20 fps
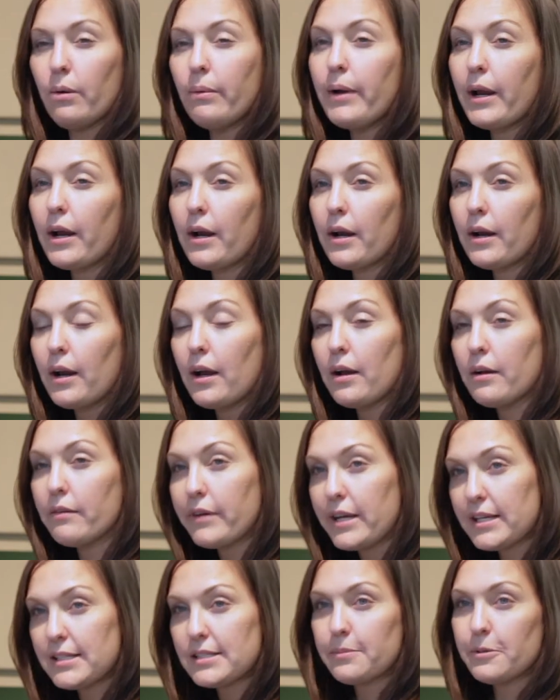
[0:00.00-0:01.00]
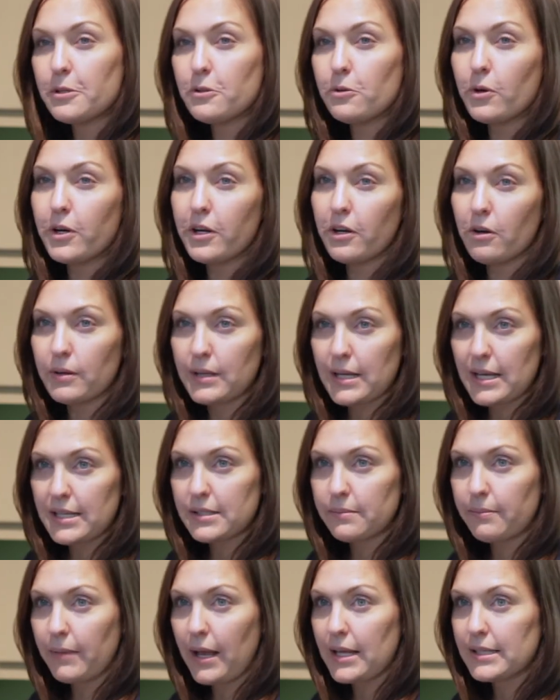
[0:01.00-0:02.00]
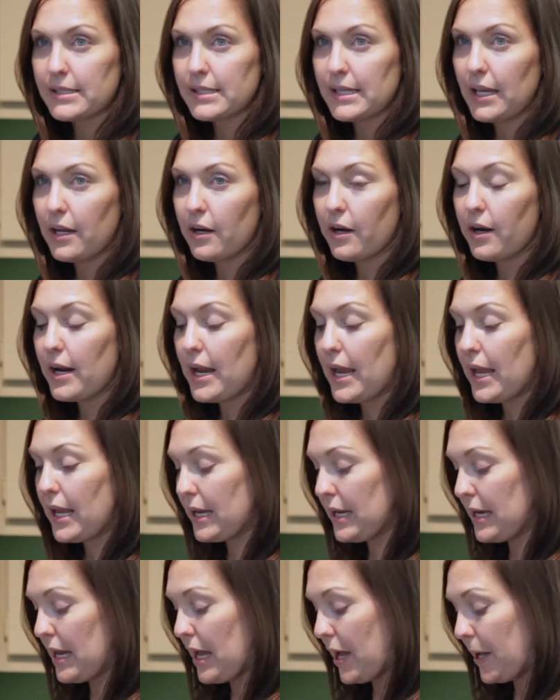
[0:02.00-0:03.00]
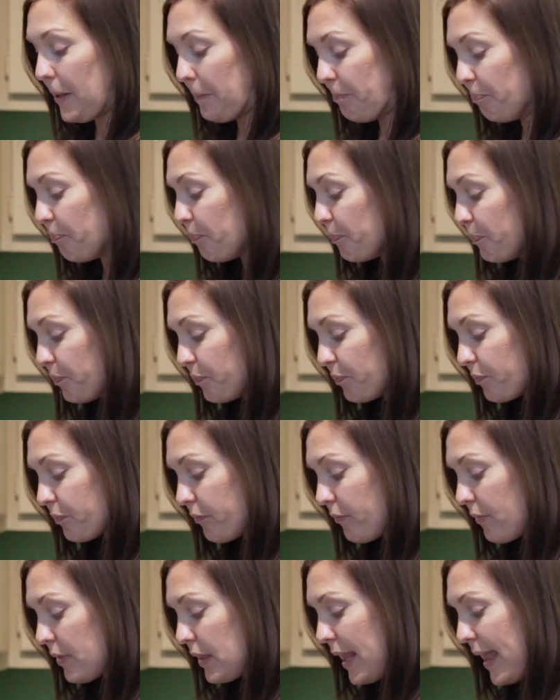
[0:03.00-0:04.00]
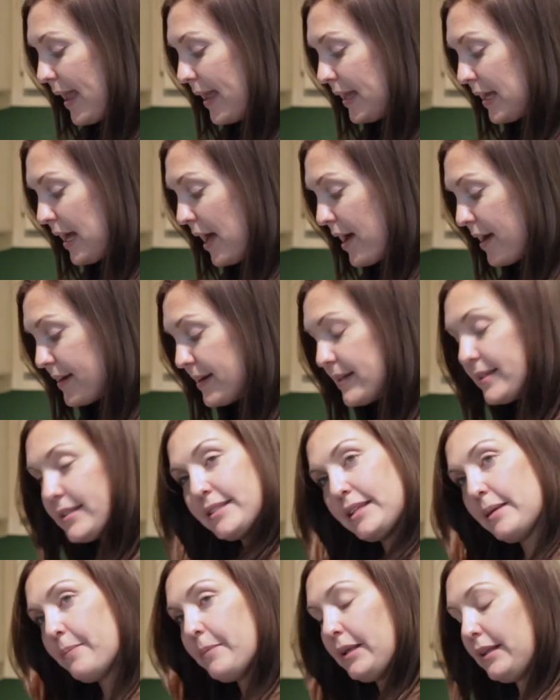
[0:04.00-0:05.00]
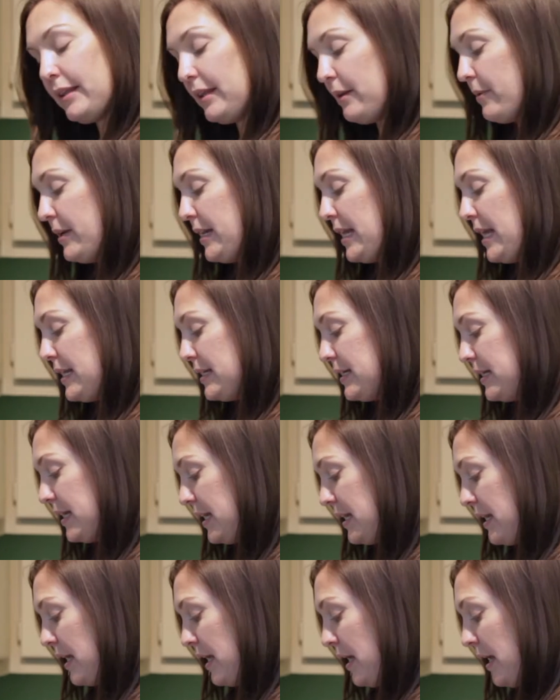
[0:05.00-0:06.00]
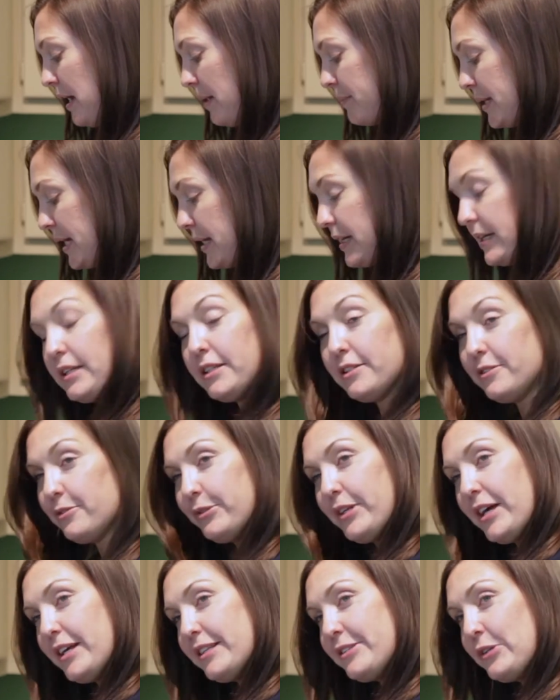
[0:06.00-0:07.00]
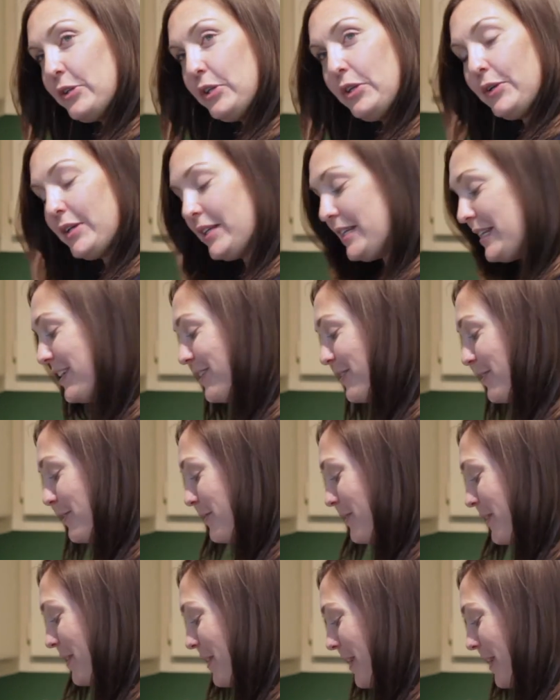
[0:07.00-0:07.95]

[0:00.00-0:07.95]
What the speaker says: wear a respiratory or dust mask here and goggles typically when handling. I'm not going to do that so you can hear